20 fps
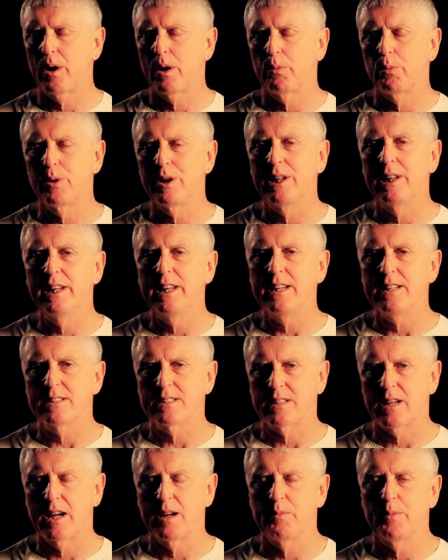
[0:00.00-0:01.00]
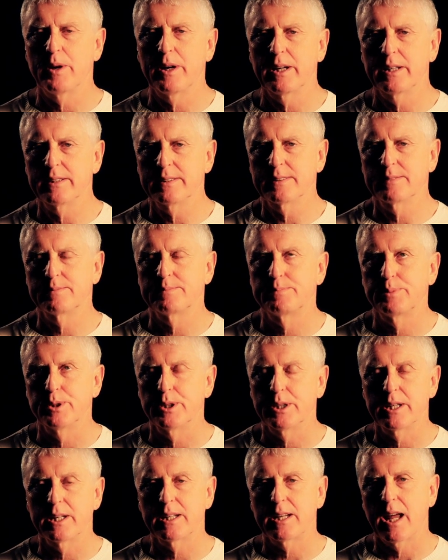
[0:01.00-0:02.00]
release, I might
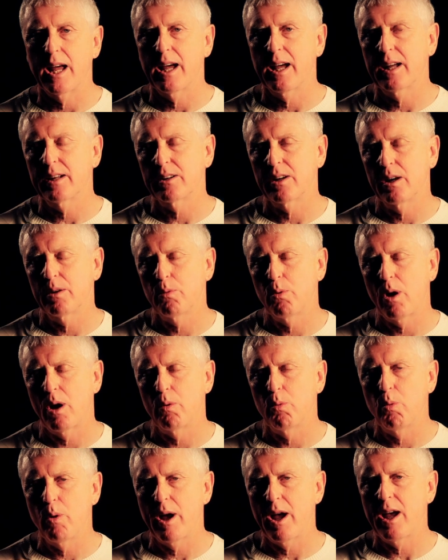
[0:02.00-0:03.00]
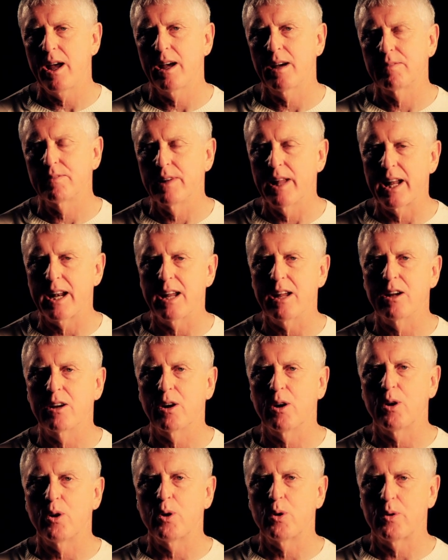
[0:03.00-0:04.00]
put it, a way of letting
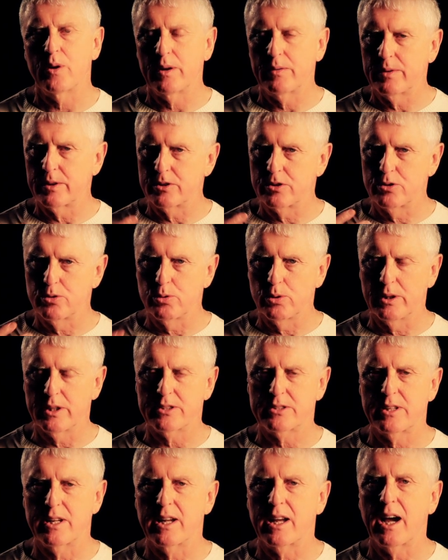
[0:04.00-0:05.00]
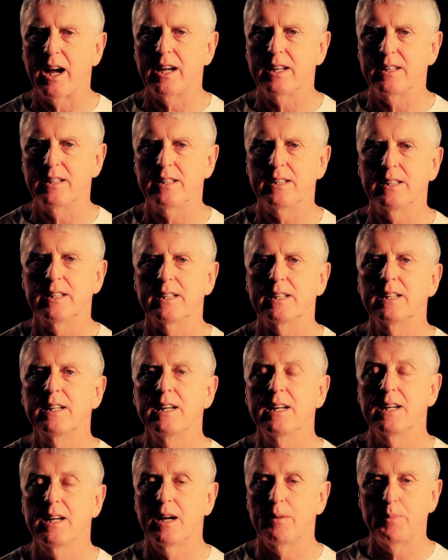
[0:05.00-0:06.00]
go of a dualistic idea
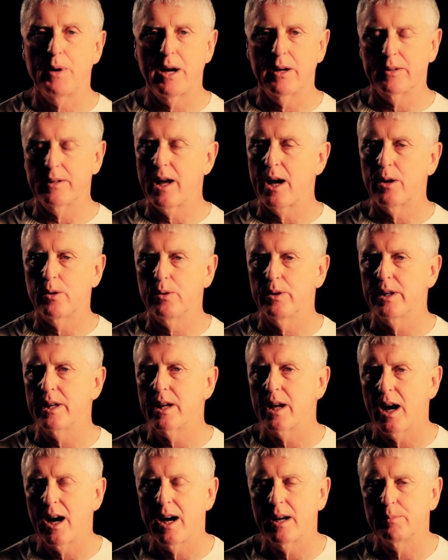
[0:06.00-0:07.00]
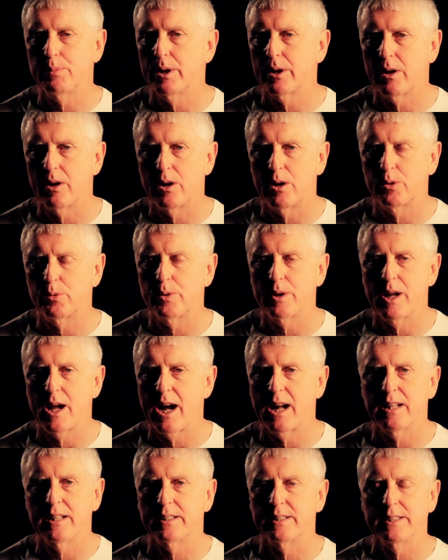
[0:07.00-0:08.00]
about not only God, but all
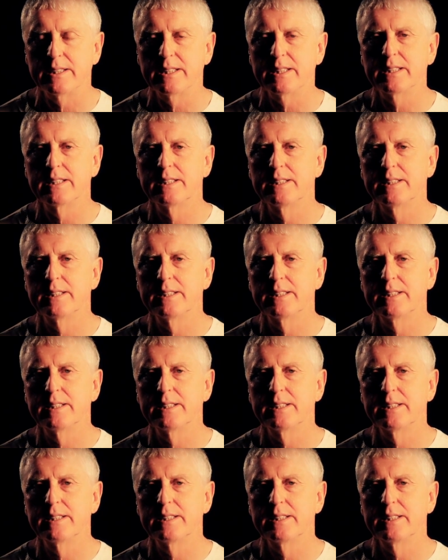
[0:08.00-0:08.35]
reality.